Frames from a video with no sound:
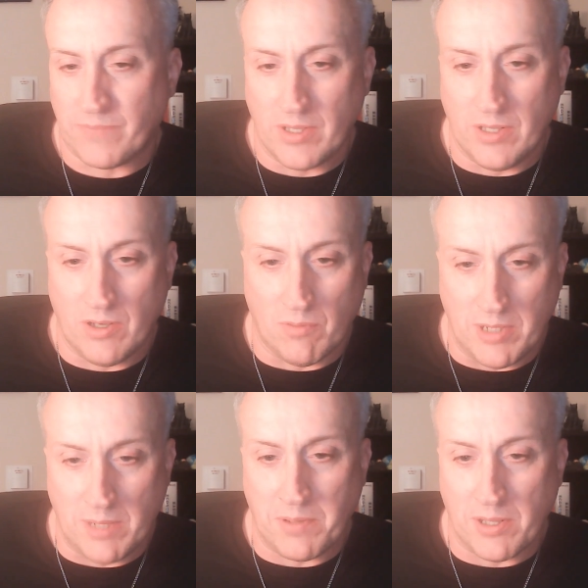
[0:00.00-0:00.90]
you know,
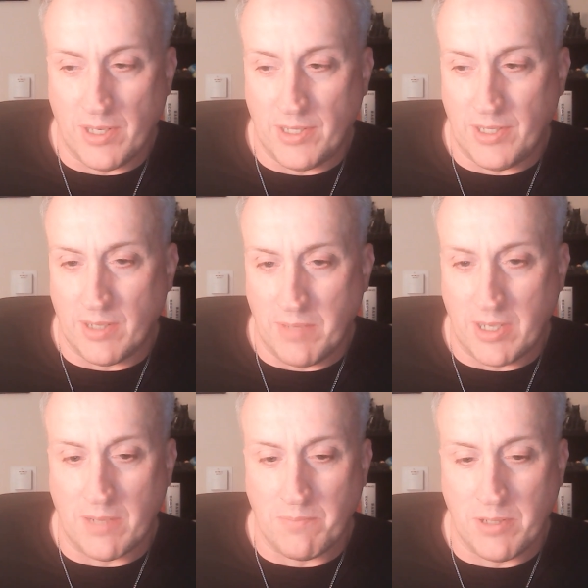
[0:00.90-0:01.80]
manipulating and
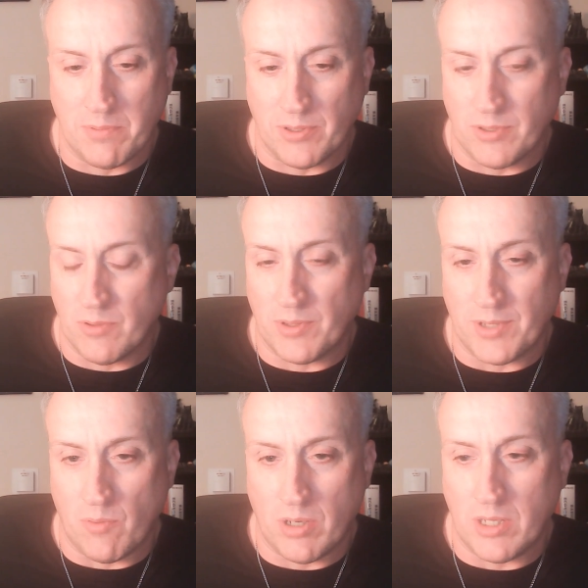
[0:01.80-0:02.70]
making people do what
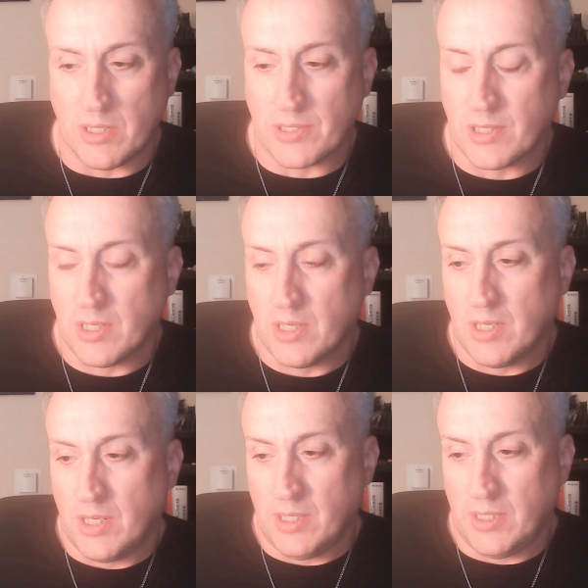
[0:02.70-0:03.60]
they want.
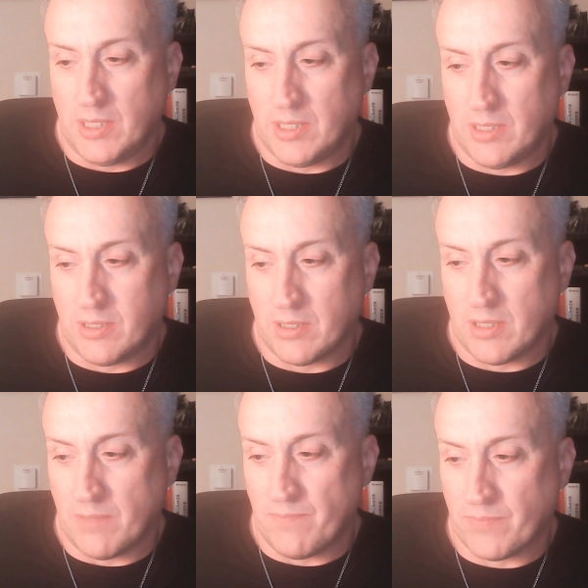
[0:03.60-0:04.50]
And
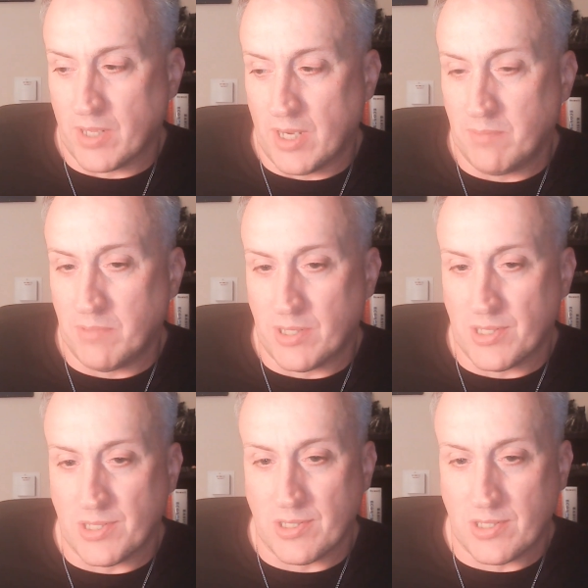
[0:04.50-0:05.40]
I'm going
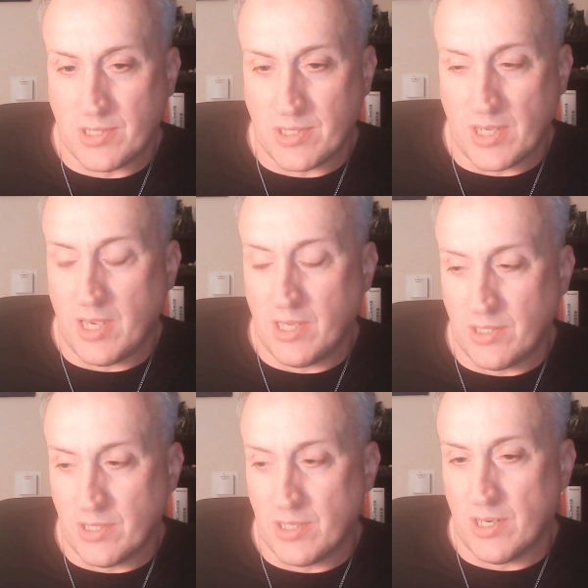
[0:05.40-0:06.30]
to say
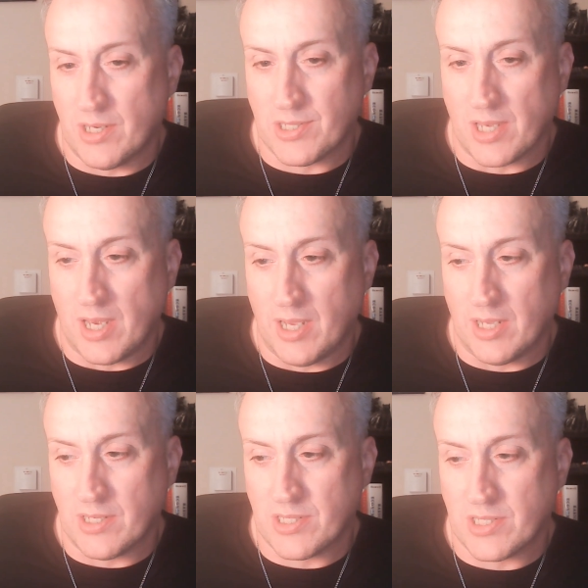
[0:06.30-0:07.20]
this:
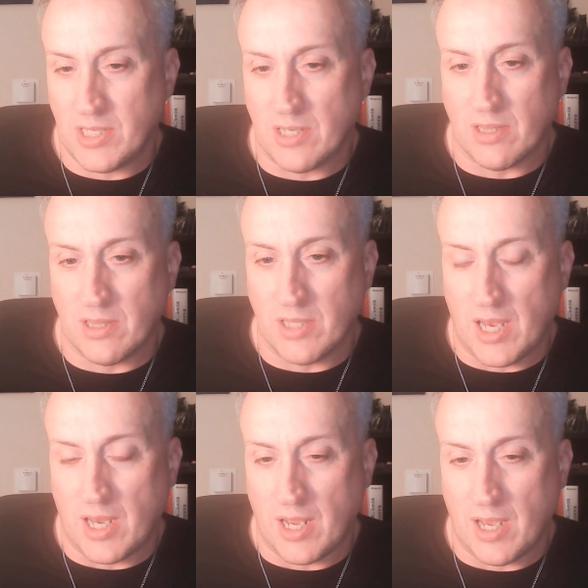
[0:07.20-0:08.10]
I see a
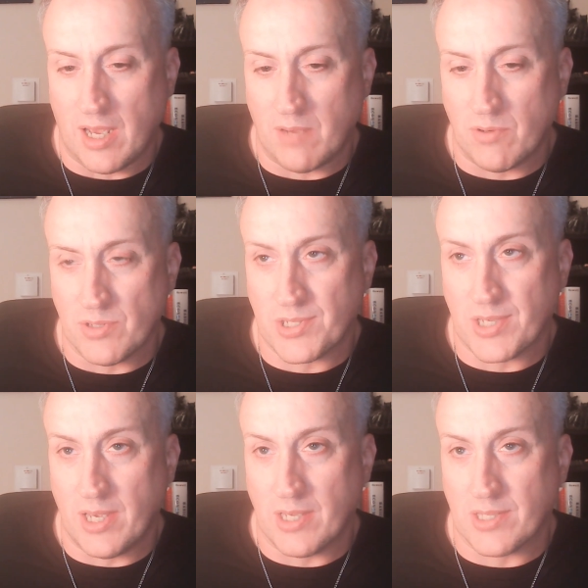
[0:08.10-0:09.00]
lot. I won't
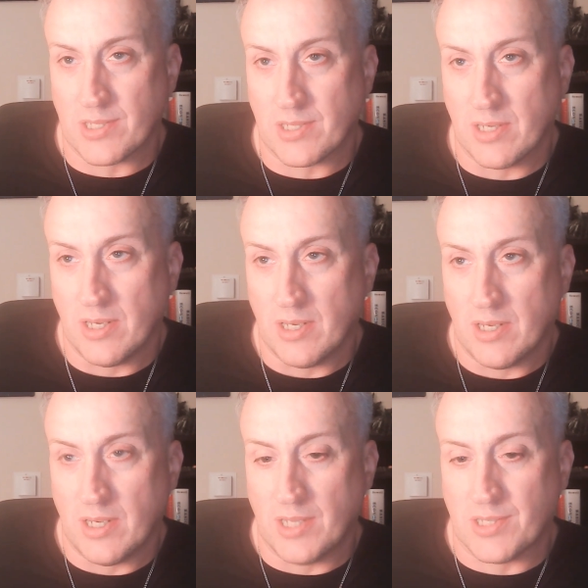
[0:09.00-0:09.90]
say it's
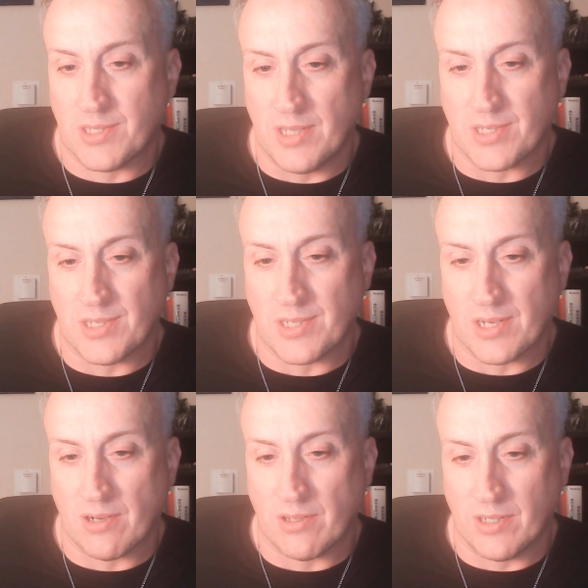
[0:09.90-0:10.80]
it's
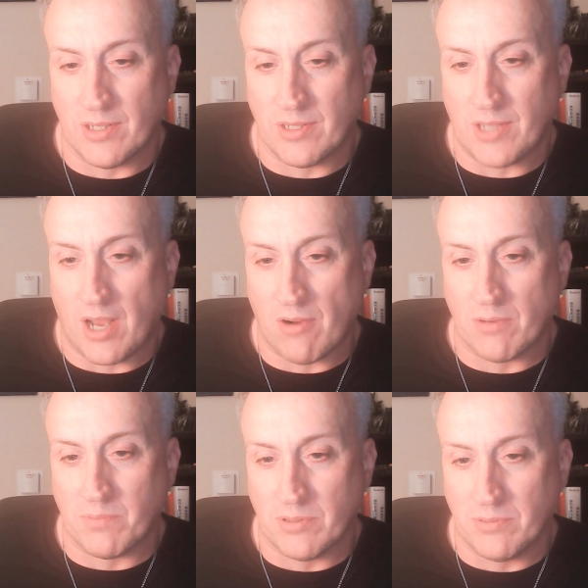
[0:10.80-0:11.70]
necessarily
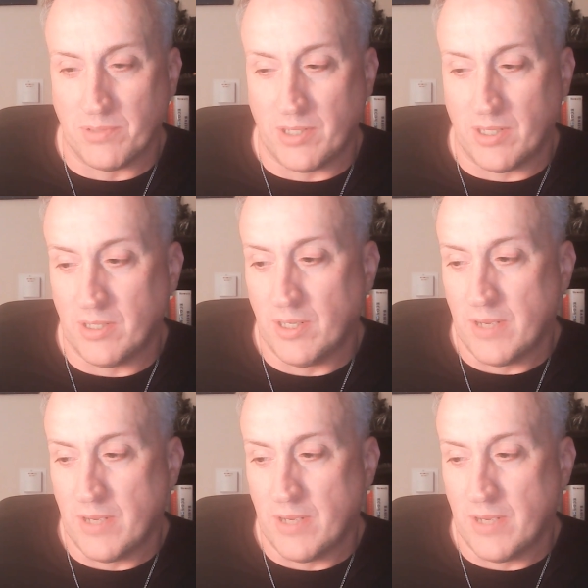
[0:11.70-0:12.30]
terrible, but